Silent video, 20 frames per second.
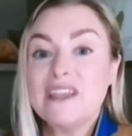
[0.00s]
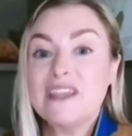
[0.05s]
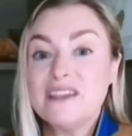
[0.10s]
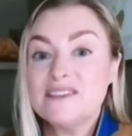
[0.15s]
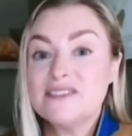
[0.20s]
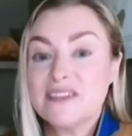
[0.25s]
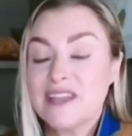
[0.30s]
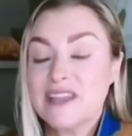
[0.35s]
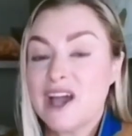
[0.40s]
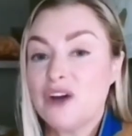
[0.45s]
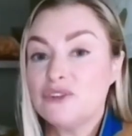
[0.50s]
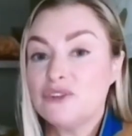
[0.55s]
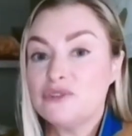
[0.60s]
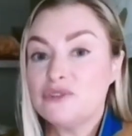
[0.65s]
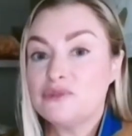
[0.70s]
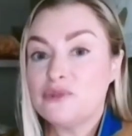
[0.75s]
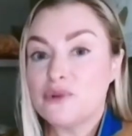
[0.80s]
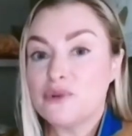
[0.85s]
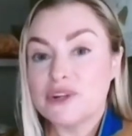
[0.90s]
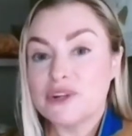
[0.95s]
is
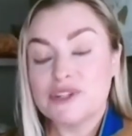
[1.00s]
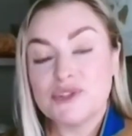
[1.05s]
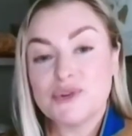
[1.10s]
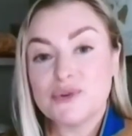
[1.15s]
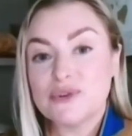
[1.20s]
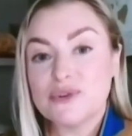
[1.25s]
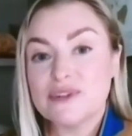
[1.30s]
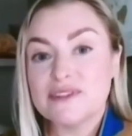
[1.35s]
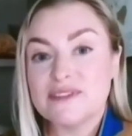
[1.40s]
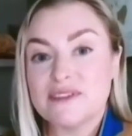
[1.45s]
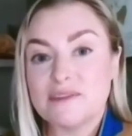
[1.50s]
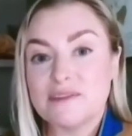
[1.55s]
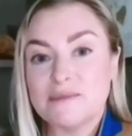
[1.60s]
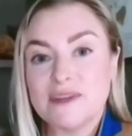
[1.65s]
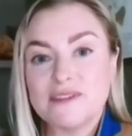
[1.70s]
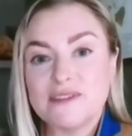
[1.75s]
accounted for in tourism.